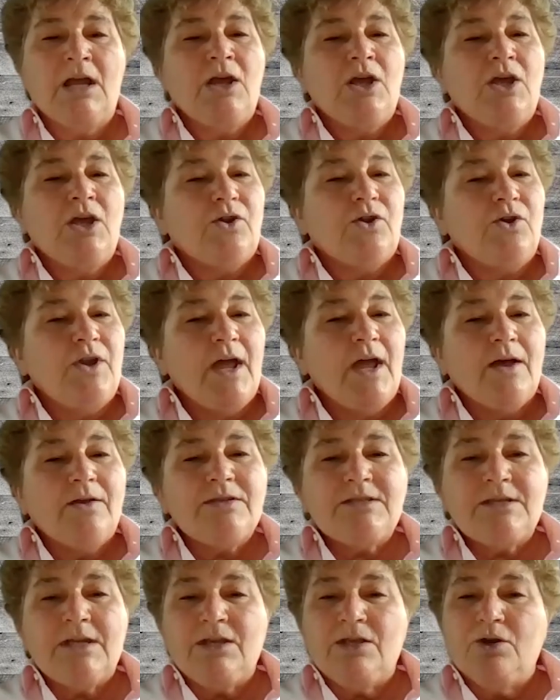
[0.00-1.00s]
they're now
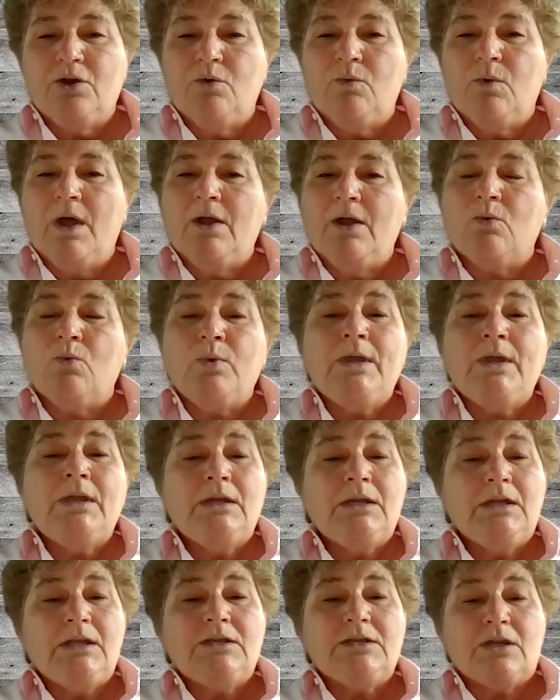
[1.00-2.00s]
saying, you know what, we
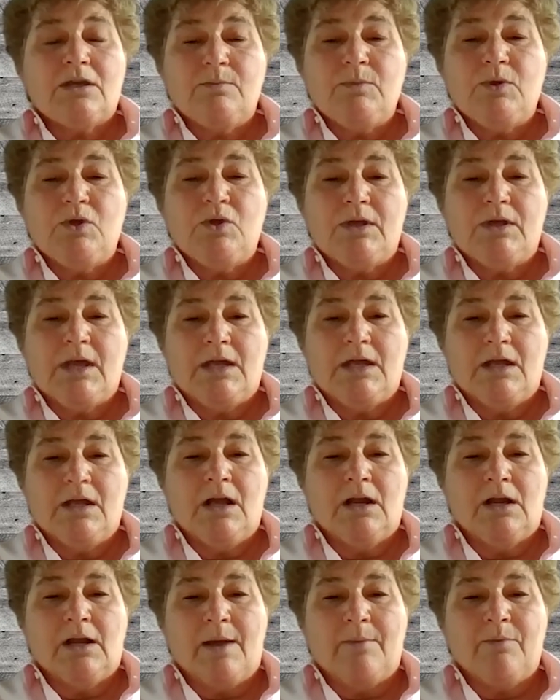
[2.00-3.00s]
need to communicate and
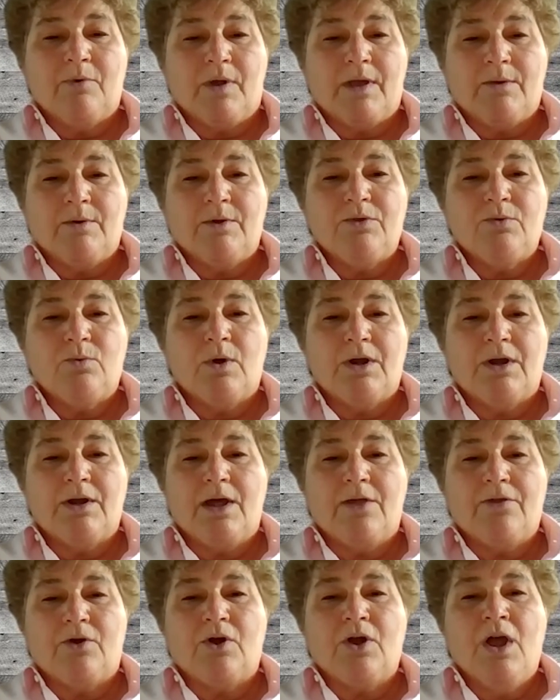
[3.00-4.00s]
collaborate with one
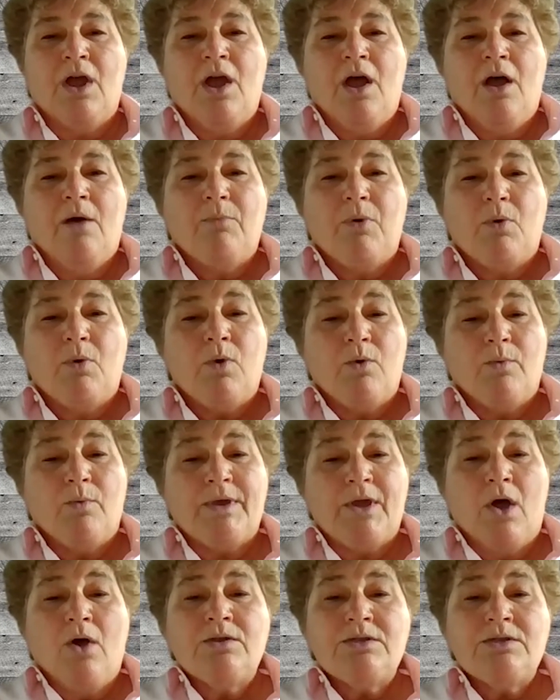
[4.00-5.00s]
another. But what
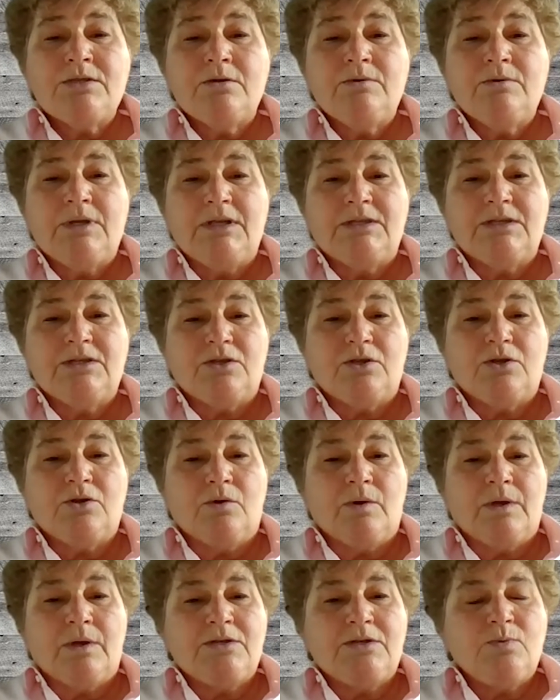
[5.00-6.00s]
we also need to
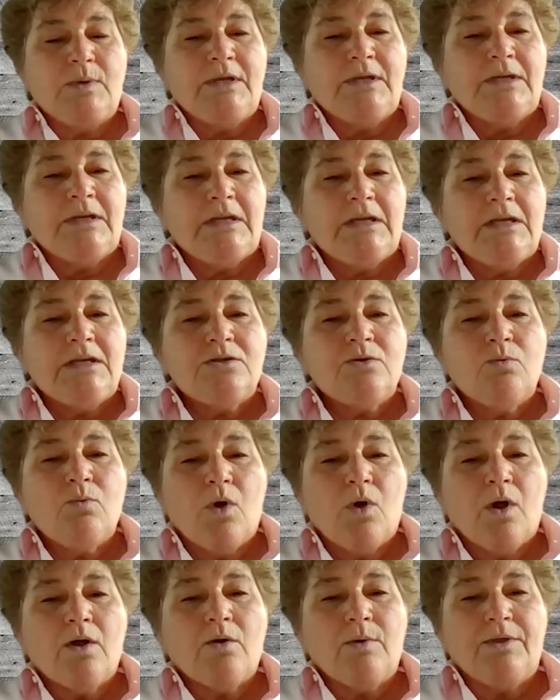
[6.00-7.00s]
do is we need to
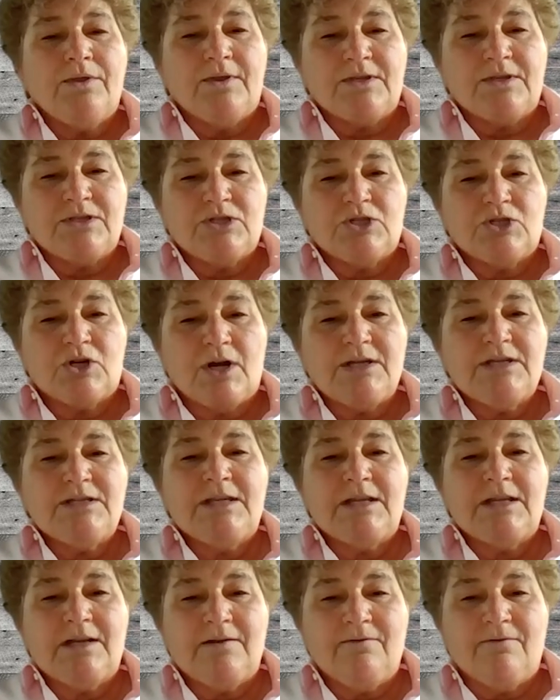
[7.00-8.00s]
work with this
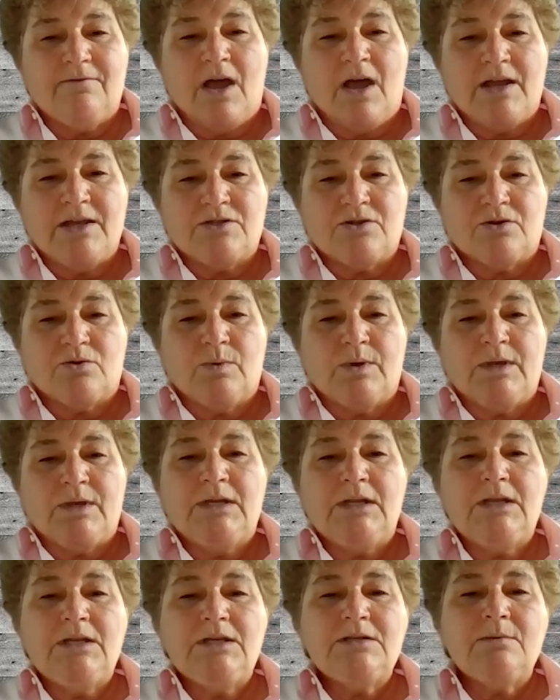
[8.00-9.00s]
trusted advisor. We
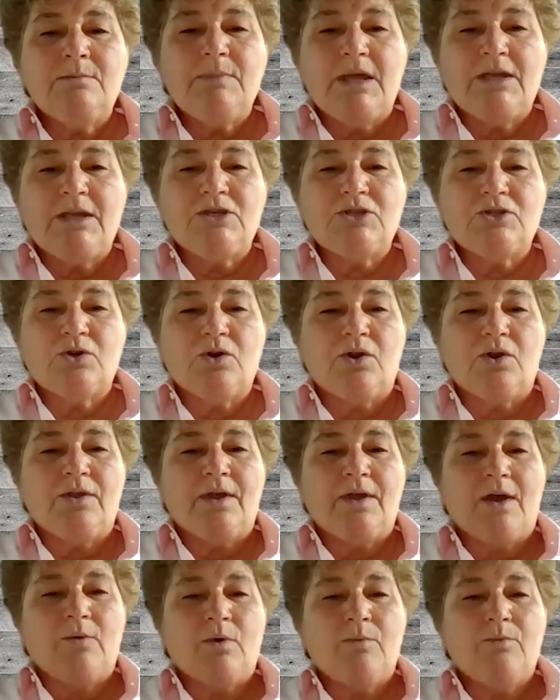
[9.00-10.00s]
need to make sure
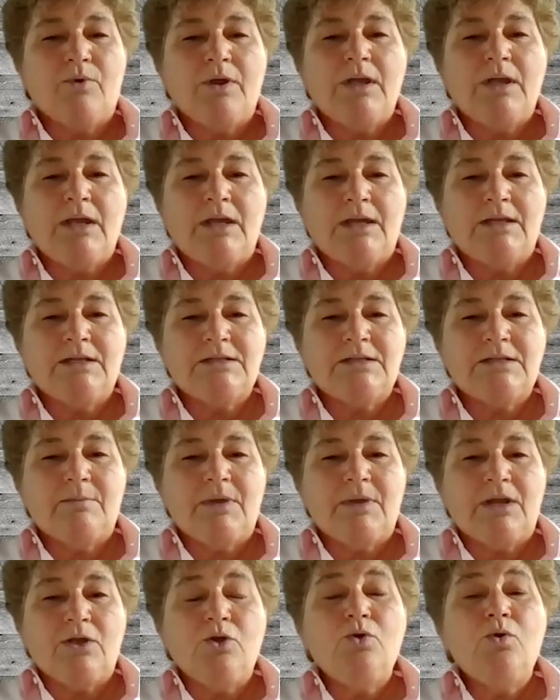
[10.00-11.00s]
that we're bringing in
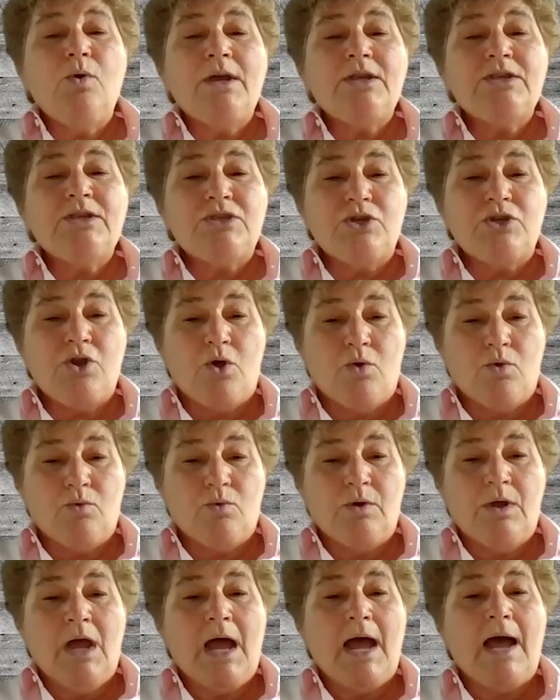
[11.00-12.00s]
somebody who has
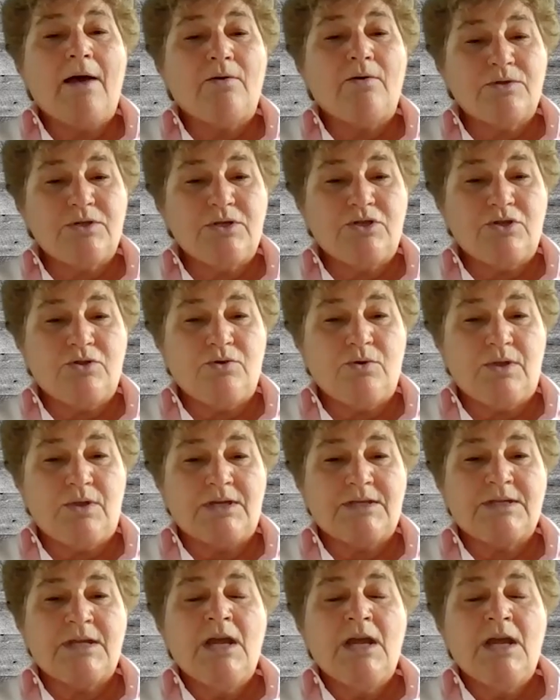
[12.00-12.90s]
known how to do this,